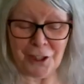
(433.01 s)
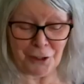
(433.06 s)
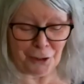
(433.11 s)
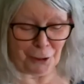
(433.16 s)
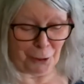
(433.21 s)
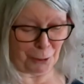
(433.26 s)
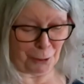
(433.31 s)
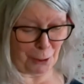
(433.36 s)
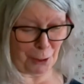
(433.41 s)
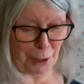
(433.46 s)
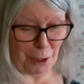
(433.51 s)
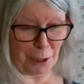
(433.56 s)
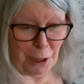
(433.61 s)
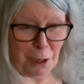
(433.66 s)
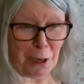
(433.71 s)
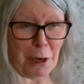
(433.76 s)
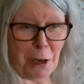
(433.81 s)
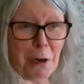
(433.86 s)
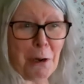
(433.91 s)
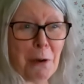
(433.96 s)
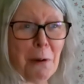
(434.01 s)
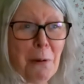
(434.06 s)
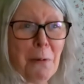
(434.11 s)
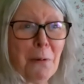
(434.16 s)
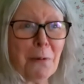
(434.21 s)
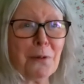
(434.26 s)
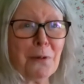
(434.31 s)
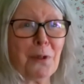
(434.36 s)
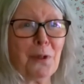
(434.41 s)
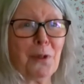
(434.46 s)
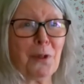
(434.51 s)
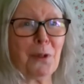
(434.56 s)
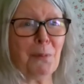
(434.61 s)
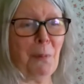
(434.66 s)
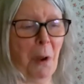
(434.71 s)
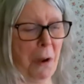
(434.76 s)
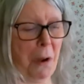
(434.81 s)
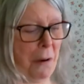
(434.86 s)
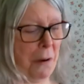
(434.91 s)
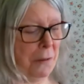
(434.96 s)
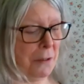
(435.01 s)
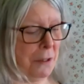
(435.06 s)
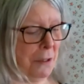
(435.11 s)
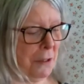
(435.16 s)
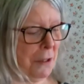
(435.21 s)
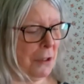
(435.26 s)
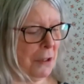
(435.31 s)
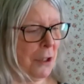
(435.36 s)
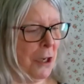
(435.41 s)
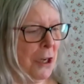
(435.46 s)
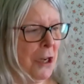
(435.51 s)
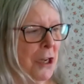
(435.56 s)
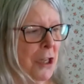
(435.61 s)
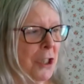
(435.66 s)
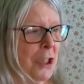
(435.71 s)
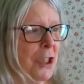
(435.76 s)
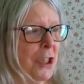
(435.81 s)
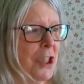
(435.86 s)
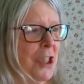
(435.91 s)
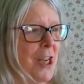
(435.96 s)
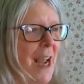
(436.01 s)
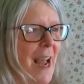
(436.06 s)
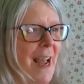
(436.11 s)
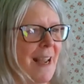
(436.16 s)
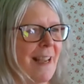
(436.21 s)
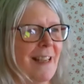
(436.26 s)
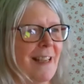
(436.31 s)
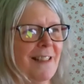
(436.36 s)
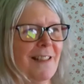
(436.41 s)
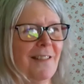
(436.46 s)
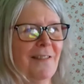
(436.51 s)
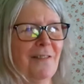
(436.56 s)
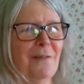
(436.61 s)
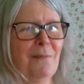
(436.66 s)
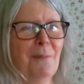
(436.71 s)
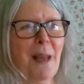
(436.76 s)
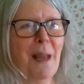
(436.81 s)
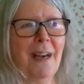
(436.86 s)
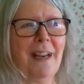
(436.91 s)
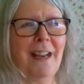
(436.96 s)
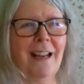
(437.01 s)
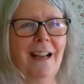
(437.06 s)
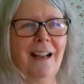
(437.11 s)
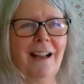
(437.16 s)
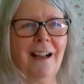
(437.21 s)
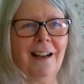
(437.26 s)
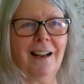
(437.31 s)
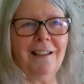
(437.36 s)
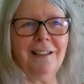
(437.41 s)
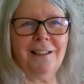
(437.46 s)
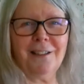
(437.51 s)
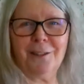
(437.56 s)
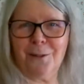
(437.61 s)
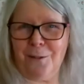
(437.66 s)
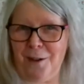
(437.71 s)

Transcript: Doesn't he look smart in his jacket of many colours?